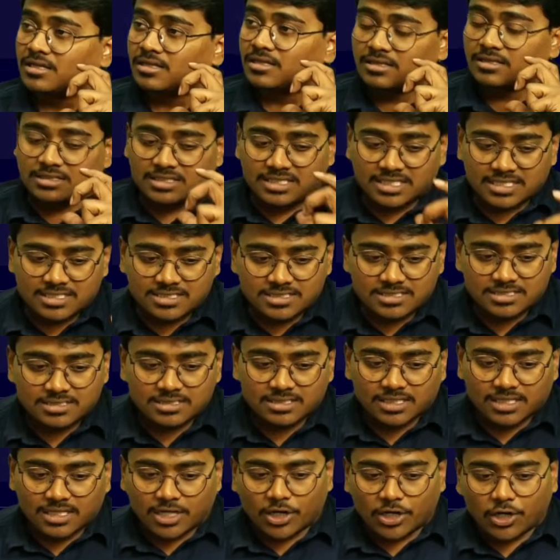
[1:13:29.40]
this
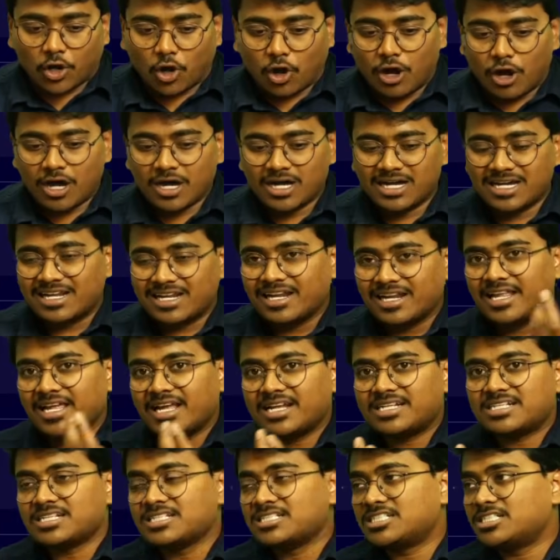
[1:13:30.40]
long
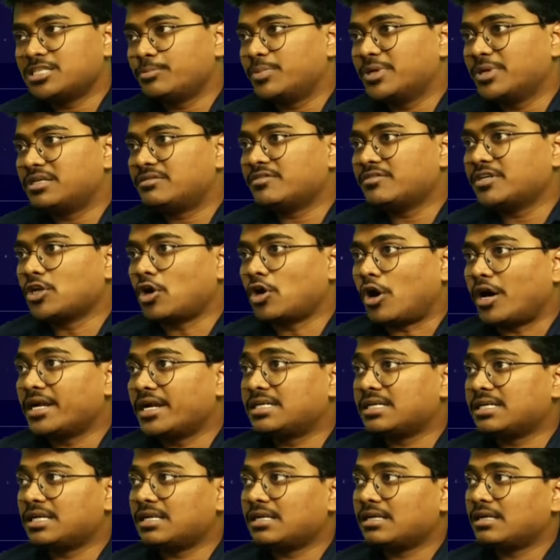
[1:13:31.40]
relationship between
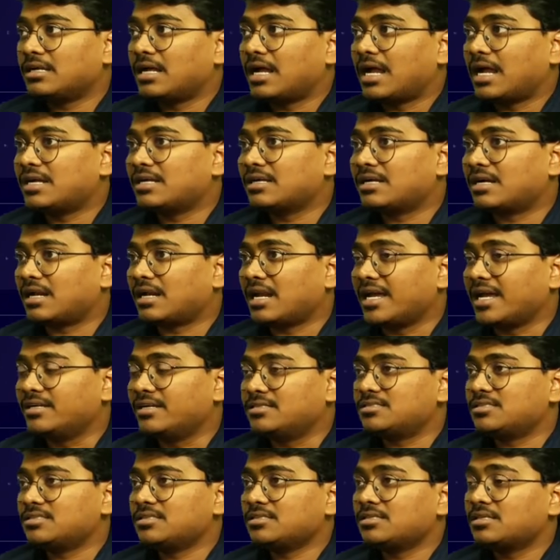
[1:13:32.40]
auditor and
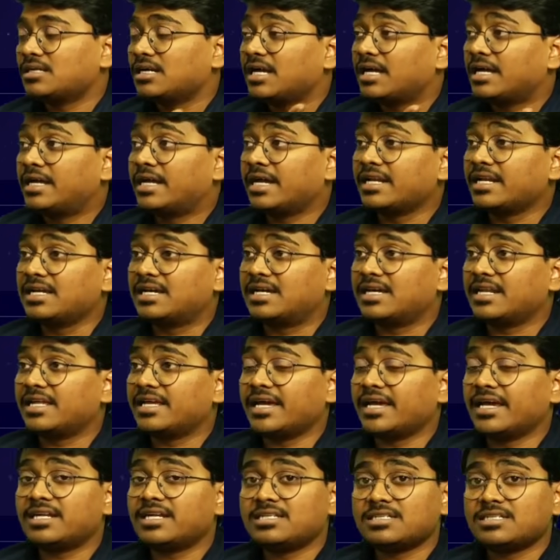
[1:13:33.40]
client can
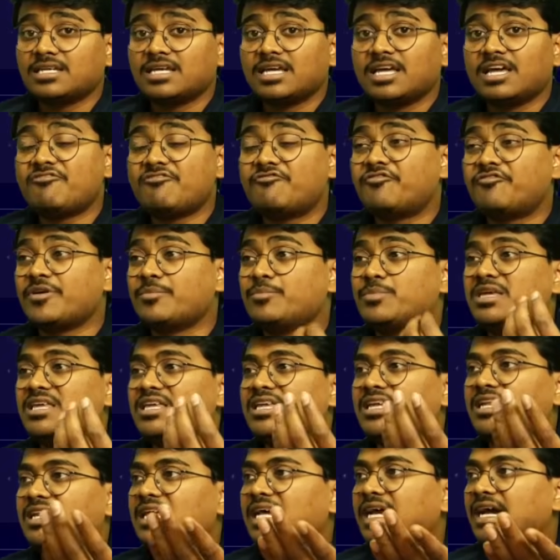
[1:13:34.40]
create a
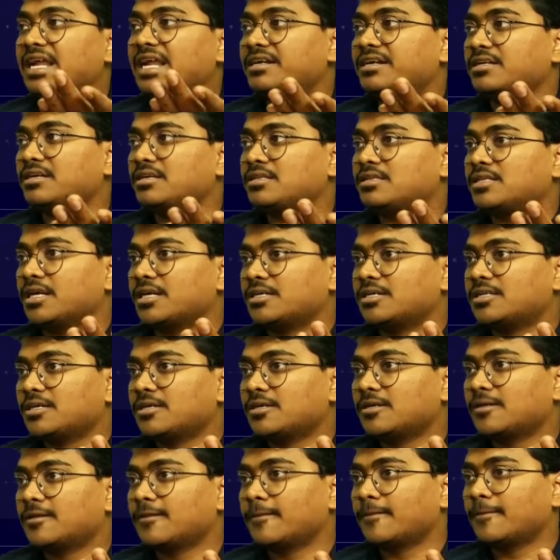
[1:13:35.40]
familiarity threat.
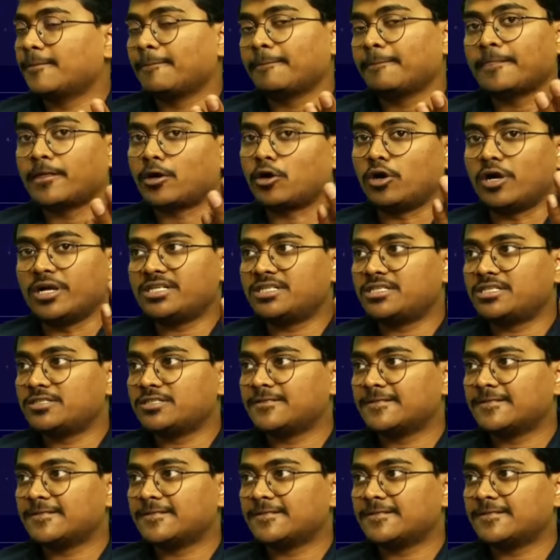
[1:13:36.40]
Got it?